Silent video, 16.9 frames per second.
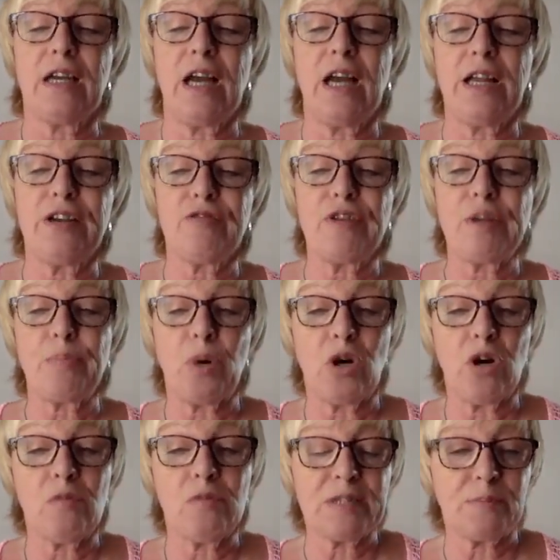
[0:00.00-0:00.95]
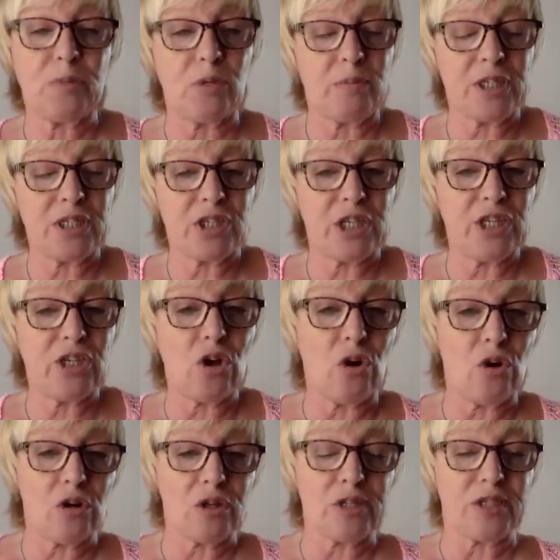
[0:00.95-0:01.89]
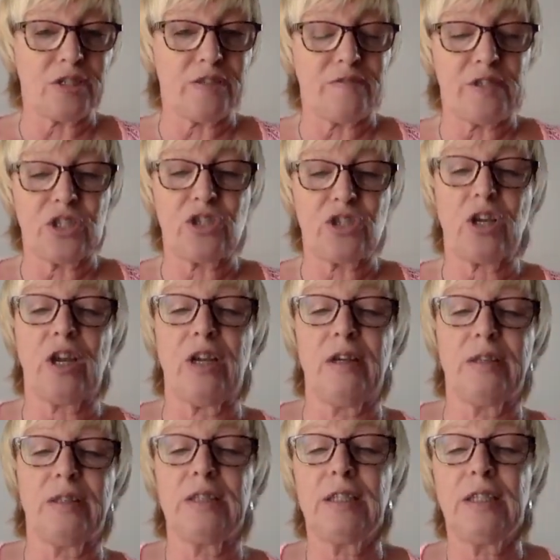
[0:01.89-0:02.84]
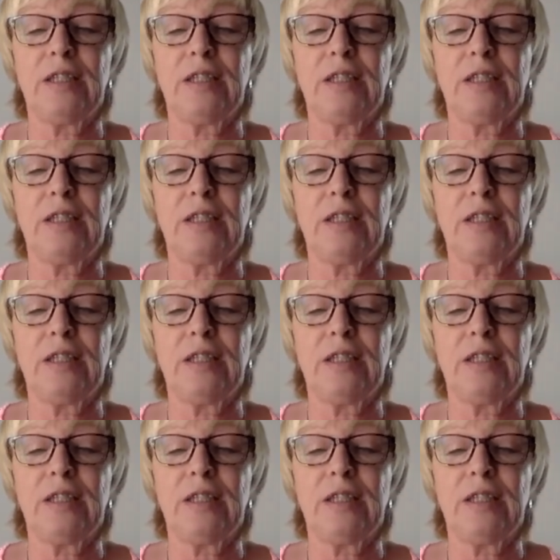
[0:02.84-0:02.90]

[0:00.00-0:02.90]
and a report was published in August of this year,